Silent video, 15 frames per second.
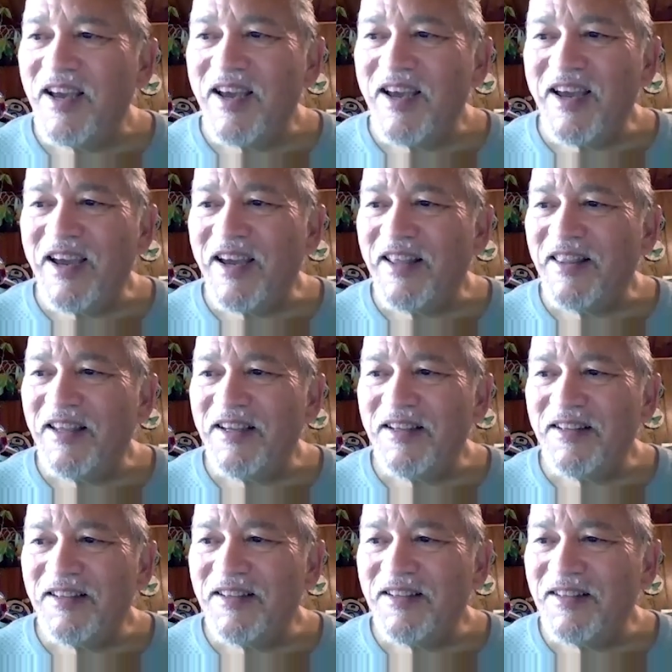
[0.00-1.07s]
And
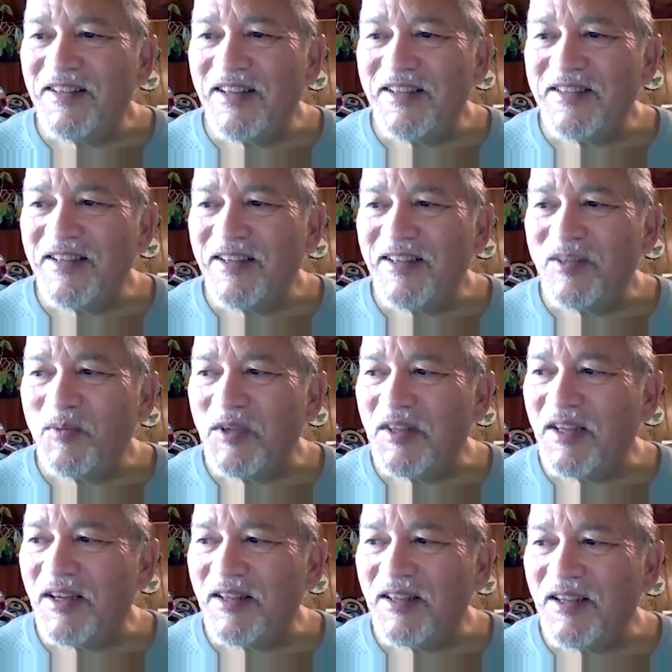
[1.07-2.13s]
they, they said to me
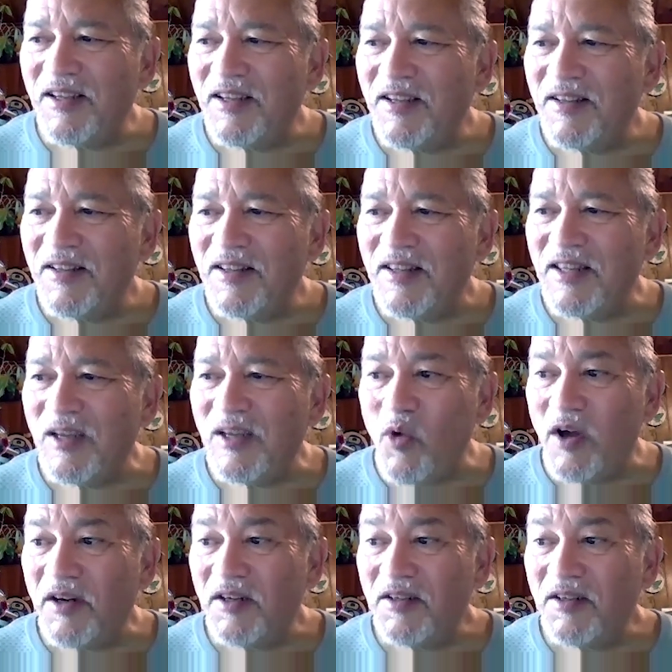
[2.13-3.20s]
that they, they
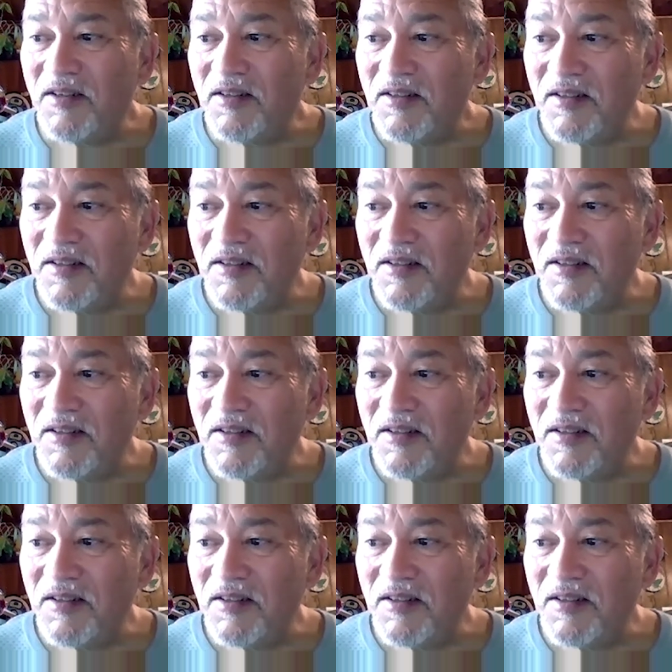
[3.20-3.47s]
wanted